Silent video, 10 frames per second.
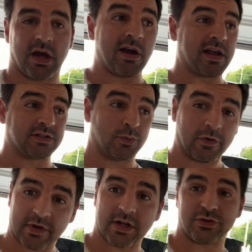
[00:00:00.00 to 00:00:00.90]
All right, so I'm
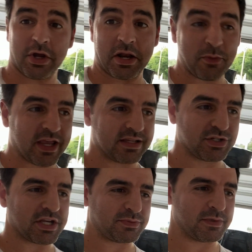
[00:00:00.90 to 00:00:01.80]
over here trying to make
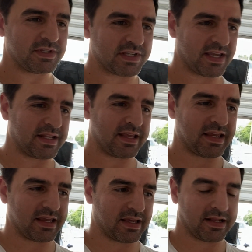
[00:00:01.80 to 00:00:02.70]
adjustments, and
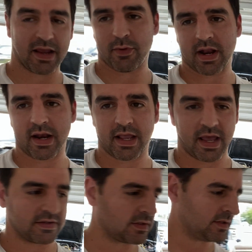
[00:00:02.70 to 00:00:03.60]
then I ran out of
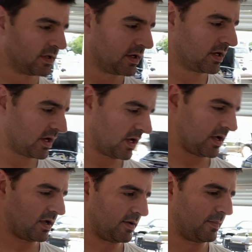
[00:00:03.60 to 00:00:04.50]
gas.
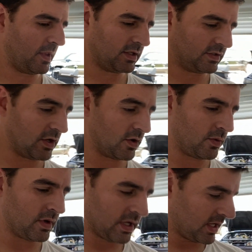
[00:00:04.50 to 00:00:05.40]

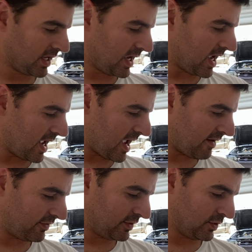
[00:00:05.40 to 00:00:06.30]
So I
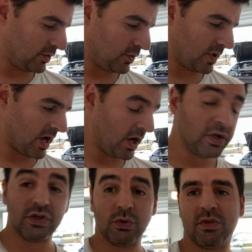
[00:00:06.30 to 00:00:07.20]
have to
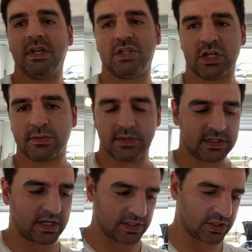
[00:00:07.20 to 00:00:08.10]
undo the adjustments
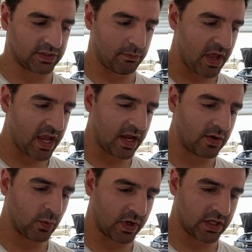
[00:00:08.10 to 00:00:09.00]
that I just made,
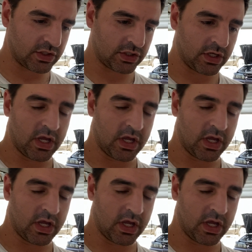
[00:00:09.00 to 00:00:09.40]
which